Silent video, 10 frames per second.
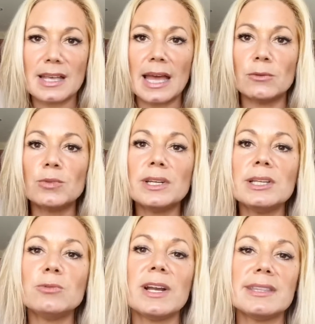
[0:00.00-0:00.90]
And
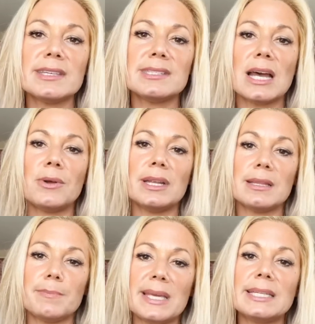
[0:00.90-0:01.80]
really write this down
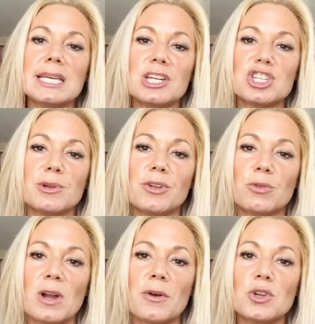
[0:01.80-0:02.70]
and be intentional
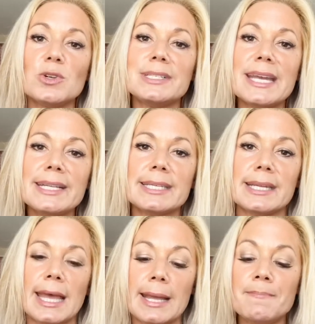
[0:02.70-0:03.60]
throughout your day
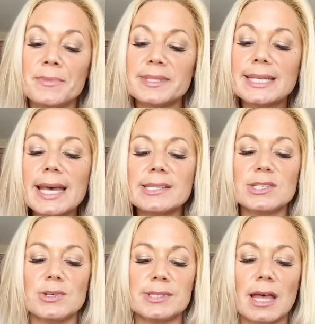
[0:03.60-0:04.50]
today. Test
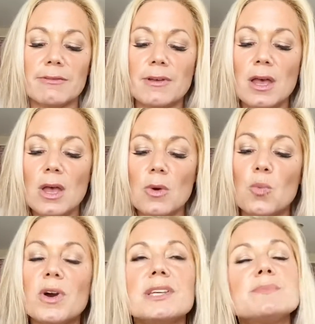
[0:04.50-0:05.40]
yourself.
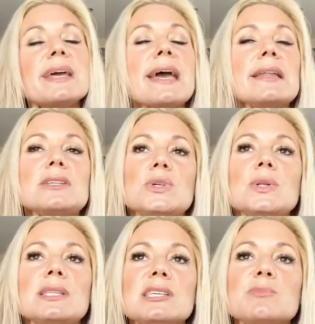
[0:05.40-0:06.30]
What is my attitude
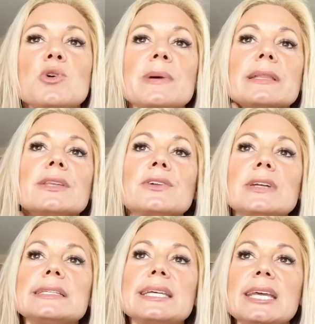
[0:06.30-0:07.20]
in this moment?
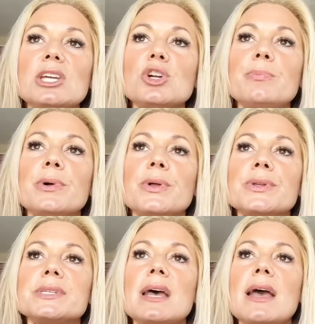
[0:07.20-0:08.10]
Literally take your
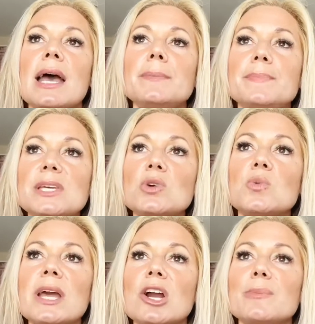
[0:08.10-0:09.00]
pulse and be
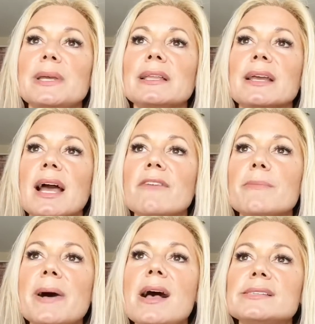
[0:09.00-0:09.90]
aware, being like, I have a
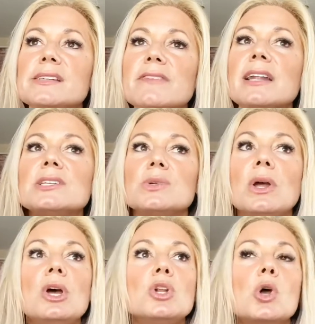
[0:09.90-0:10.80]
positive attitude.
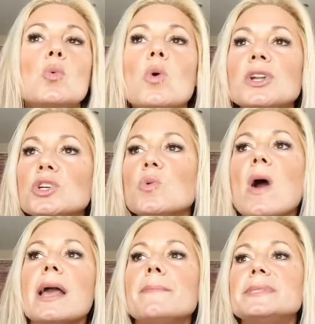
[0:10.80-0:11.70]
No wonder
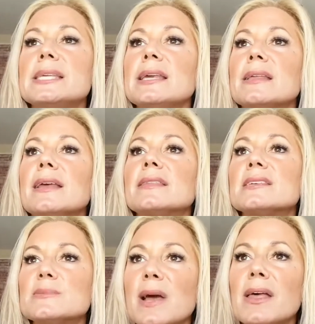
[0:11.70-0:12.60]
why I'm seeing like the
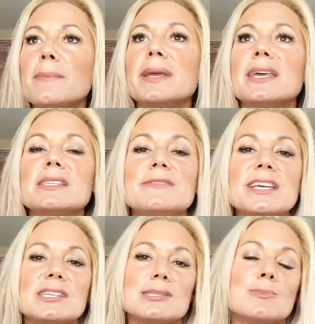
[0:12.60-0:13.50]
smile on my kids'
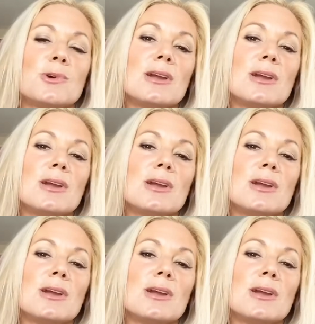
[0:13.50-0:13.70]
faces more